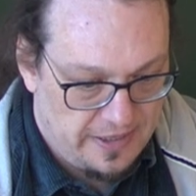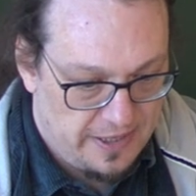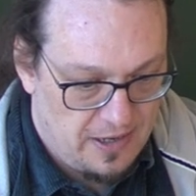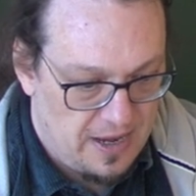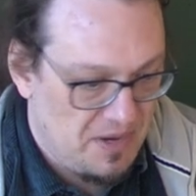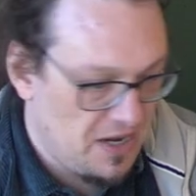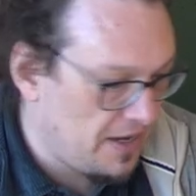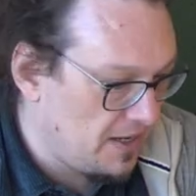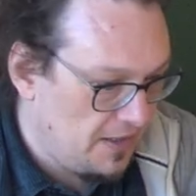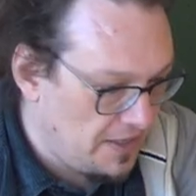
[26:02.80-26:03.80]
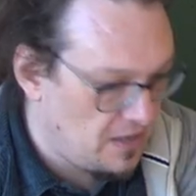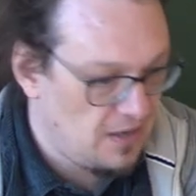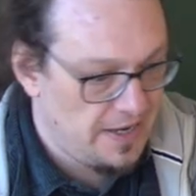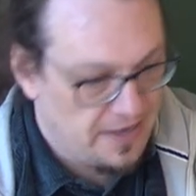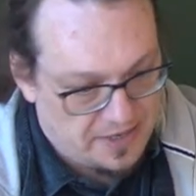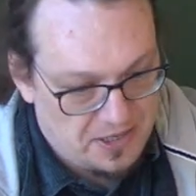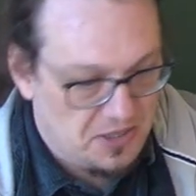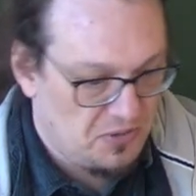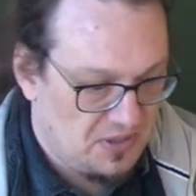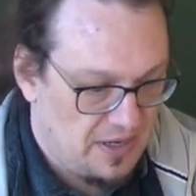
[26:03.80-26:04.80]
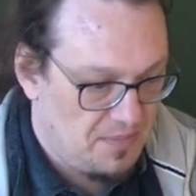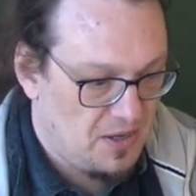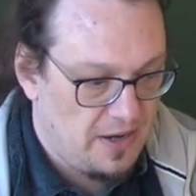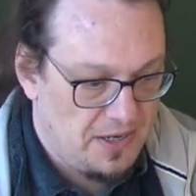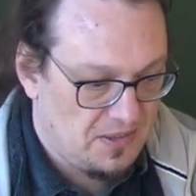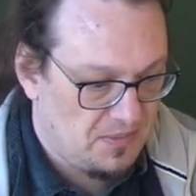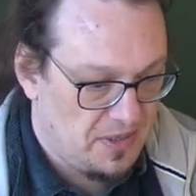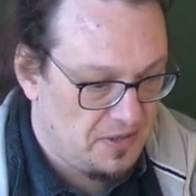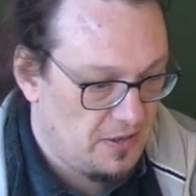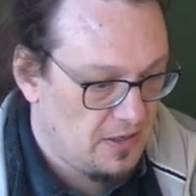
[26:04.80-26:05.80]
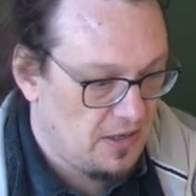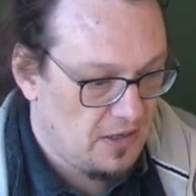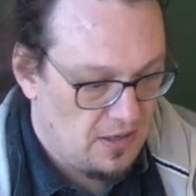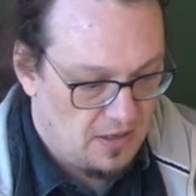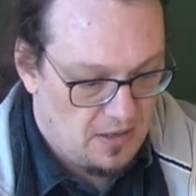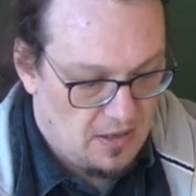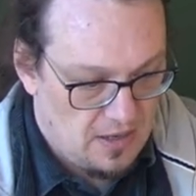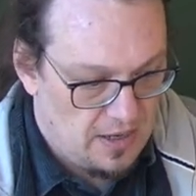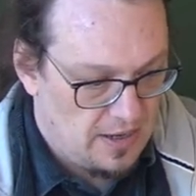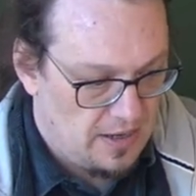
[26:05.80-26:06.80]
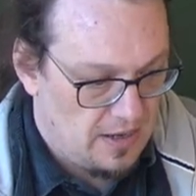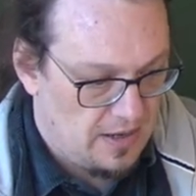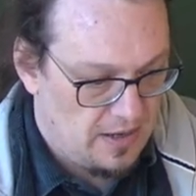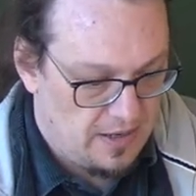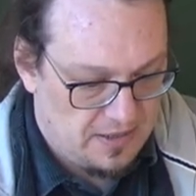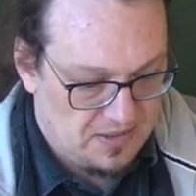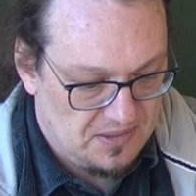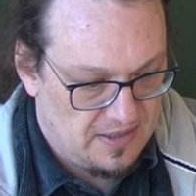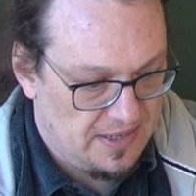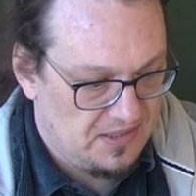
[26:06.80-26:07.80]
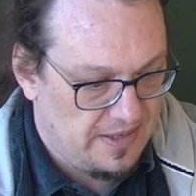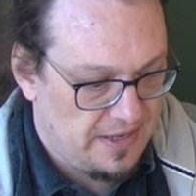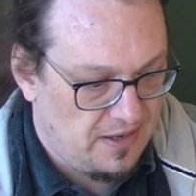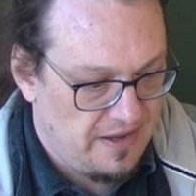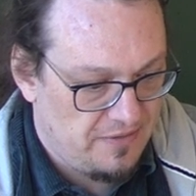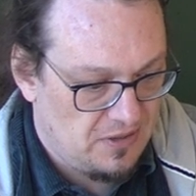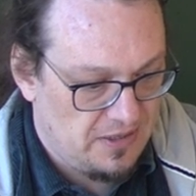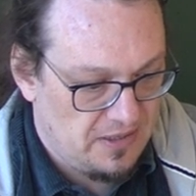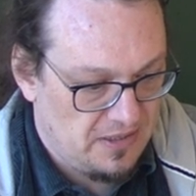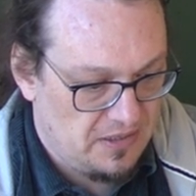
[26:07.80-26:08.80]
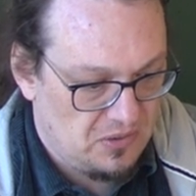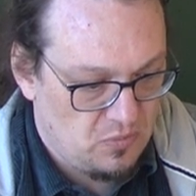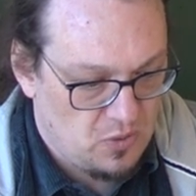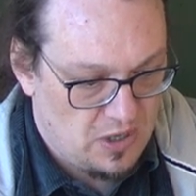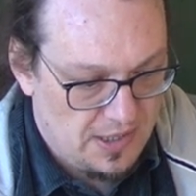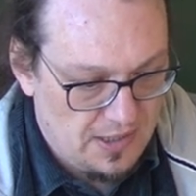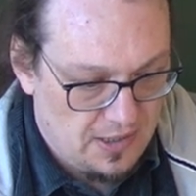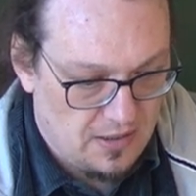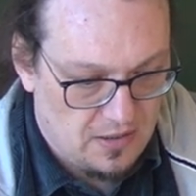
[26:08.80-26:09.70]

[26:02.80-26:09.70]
here, I mean I can clicky click, I can use an API, it doesn't matter, uh, and say sec level is one.